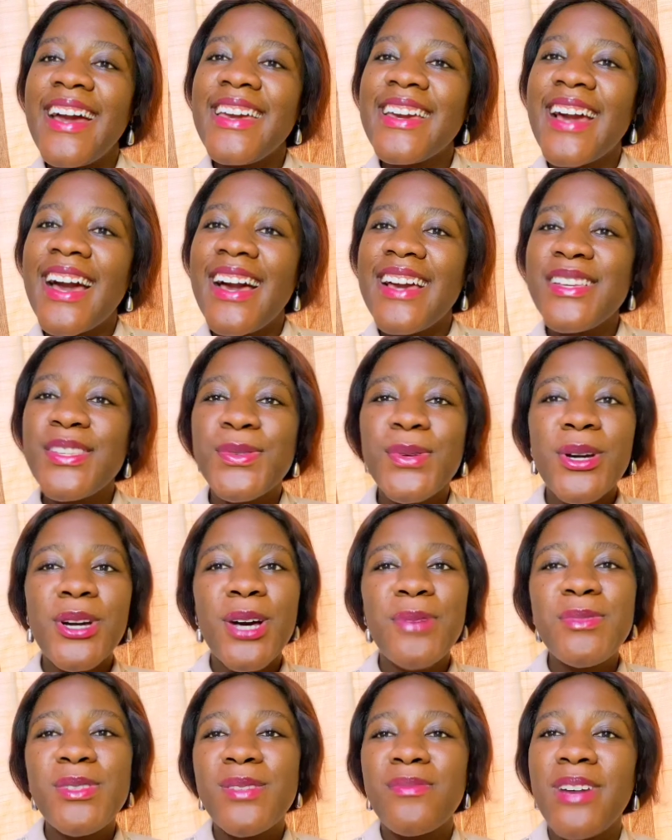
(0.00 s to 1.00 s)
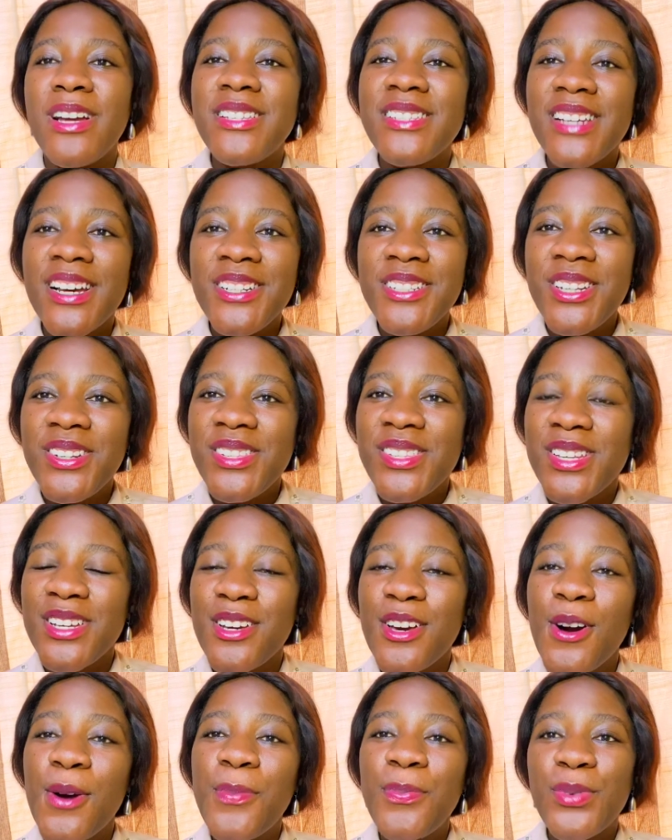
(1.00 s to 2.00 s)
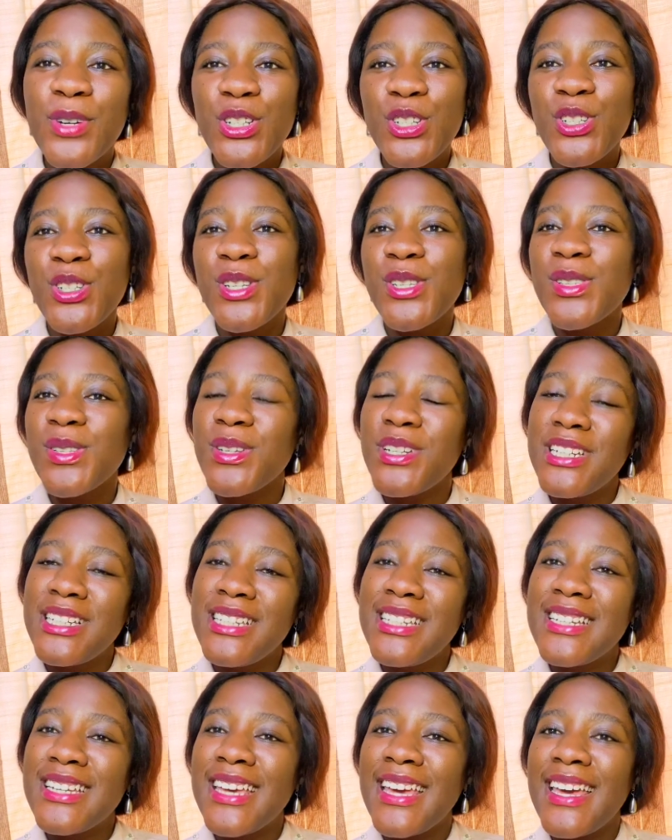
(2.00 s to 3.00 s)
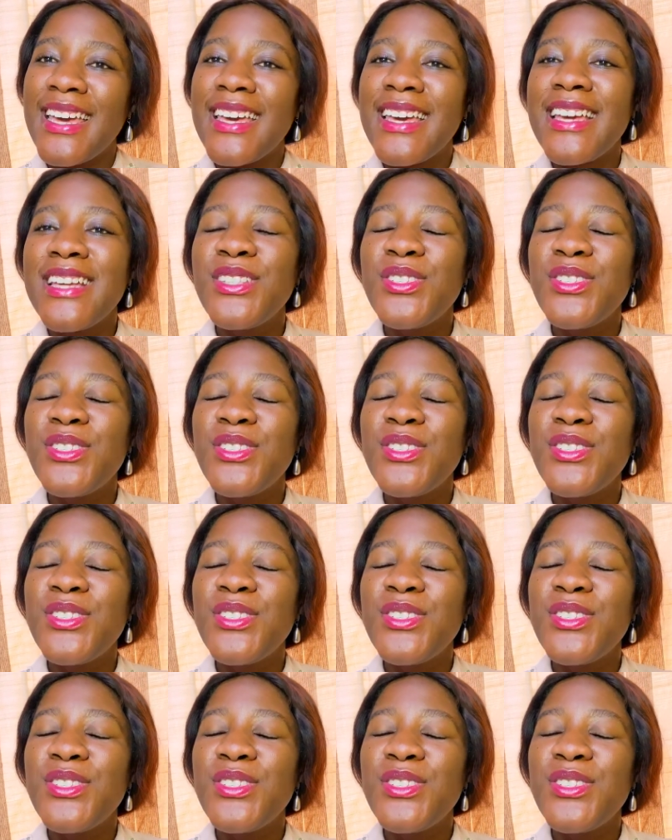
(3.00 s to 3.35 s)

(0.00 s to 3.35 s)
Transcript: Hi guys, welcome to my channel. It's your girl Precious Oyelike.